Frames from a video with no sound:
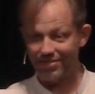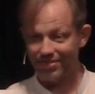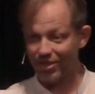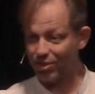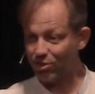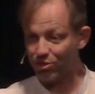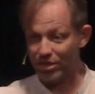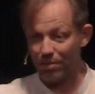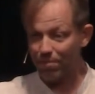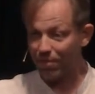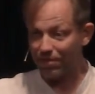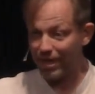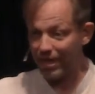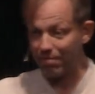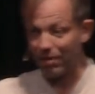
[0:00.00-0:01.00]
Such a
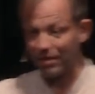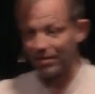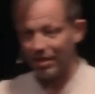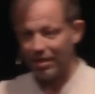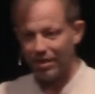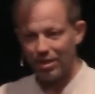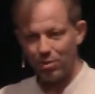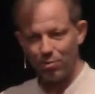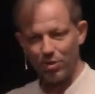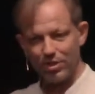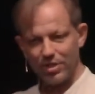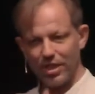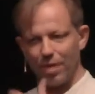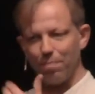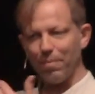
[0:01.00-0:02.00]
simple thing, but we
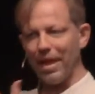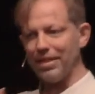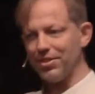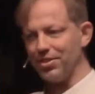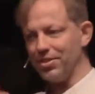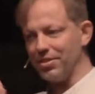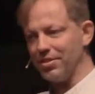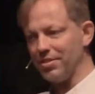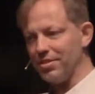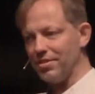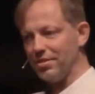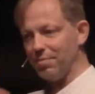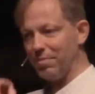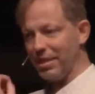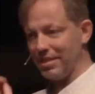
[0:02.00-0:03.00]
see a pattern
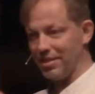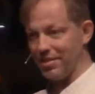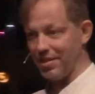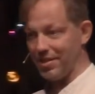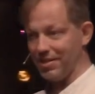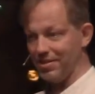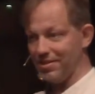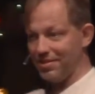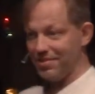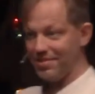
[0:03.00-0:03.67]
repeated here.